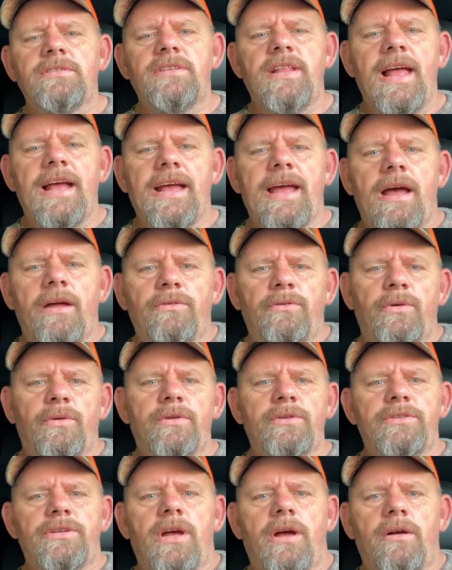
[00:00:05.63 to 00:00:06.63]
Slack
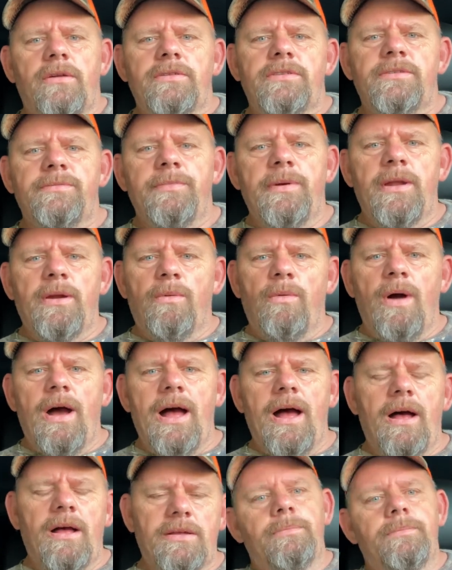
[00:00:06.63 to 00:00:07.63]
Outdoors, y'all. It's been a
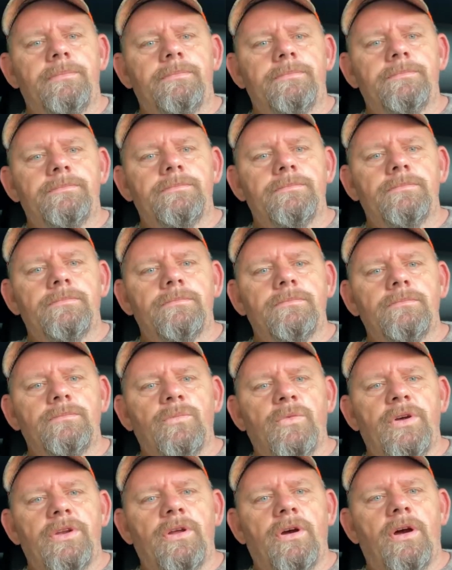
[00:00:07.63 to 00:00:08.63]
while.
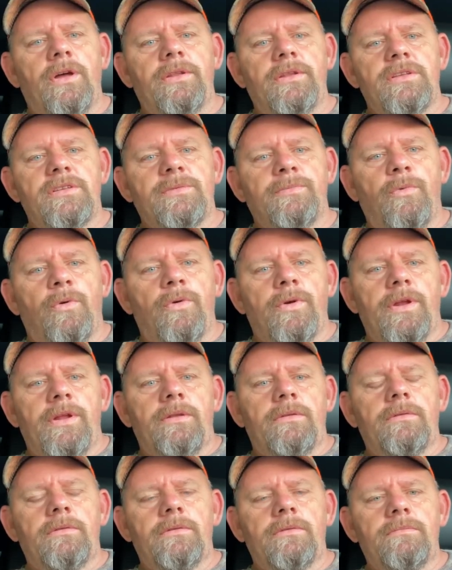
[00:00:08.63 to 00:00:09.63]
Went hunting this
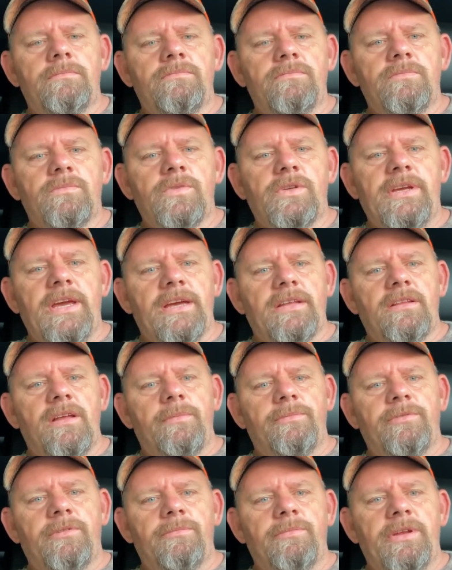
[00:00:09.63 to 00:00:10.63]
morning, kicked
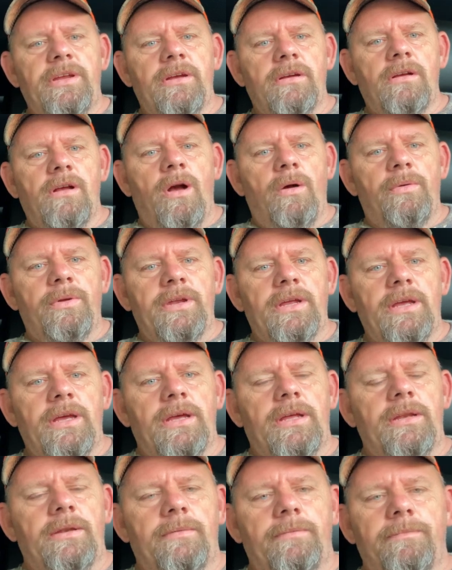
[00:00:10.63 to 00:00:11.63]
up some deer going in,
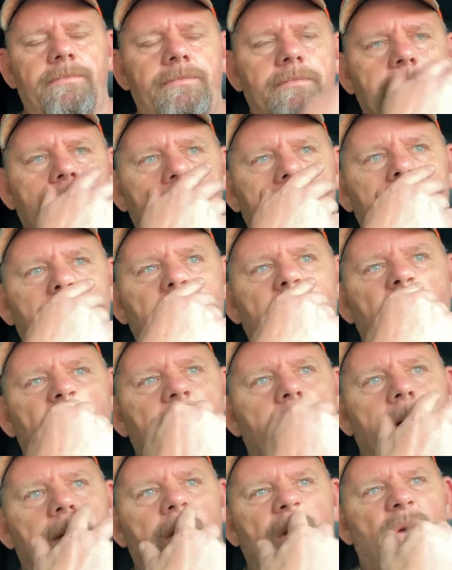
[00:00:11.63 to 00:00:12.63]
and
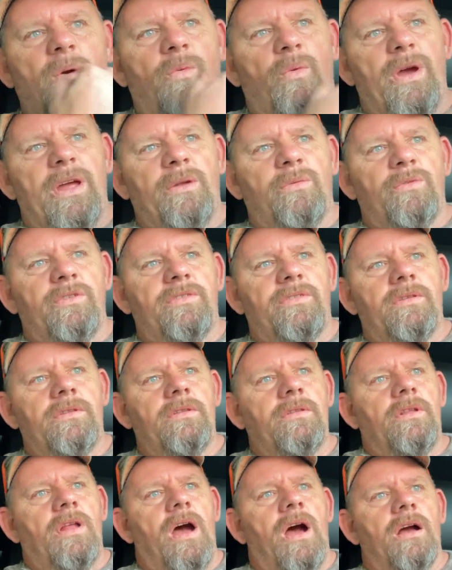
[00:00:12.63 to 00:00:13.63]
wind was
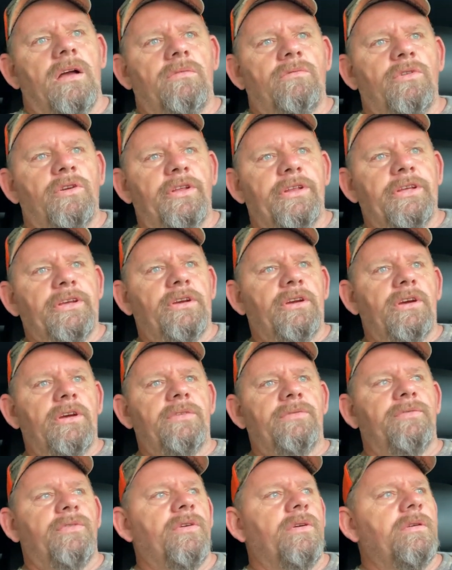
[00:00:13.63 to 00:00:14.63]
not really
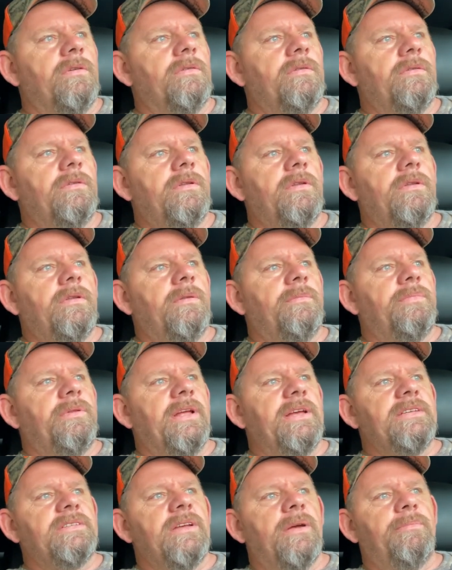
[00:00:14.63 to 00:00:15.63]
good for the
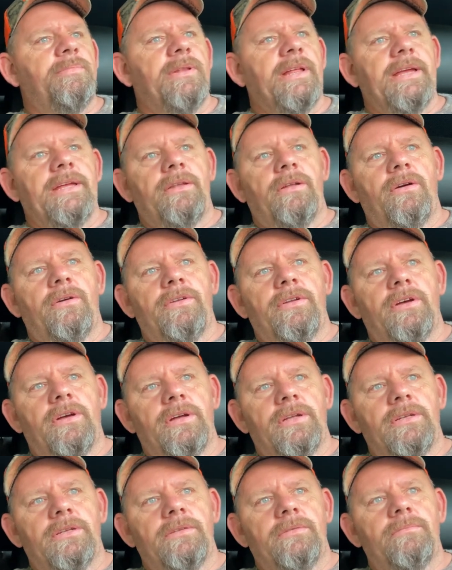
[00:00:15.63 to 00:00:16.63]
place I planned on
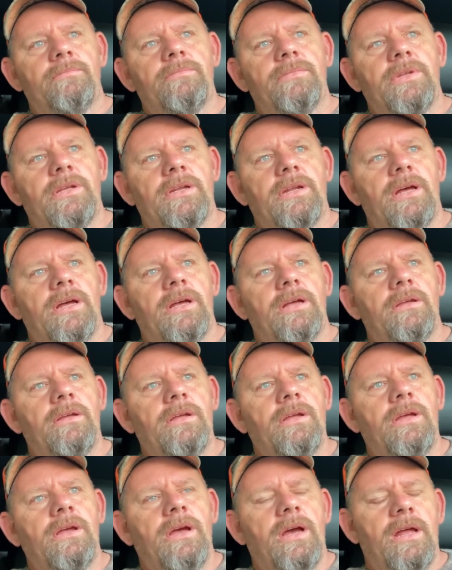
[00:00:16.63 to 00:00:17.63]
hunting, and I
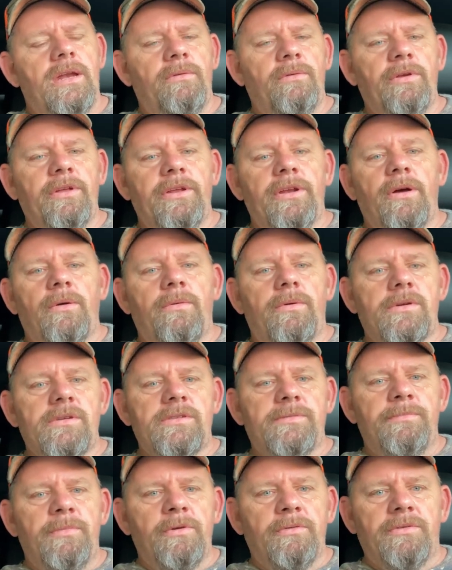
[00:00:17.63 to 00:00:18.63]
really don't want to
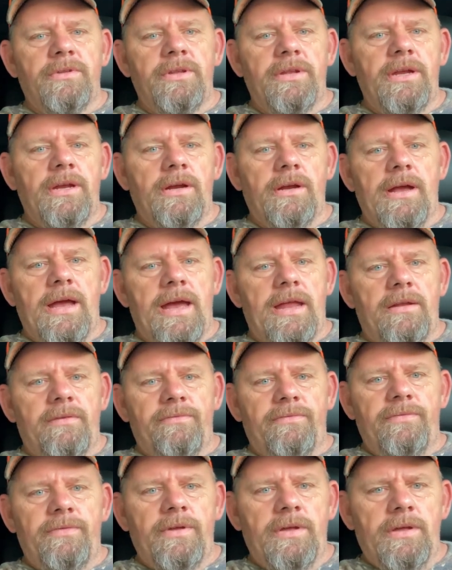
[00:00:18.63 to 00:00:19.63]
spook the deer out of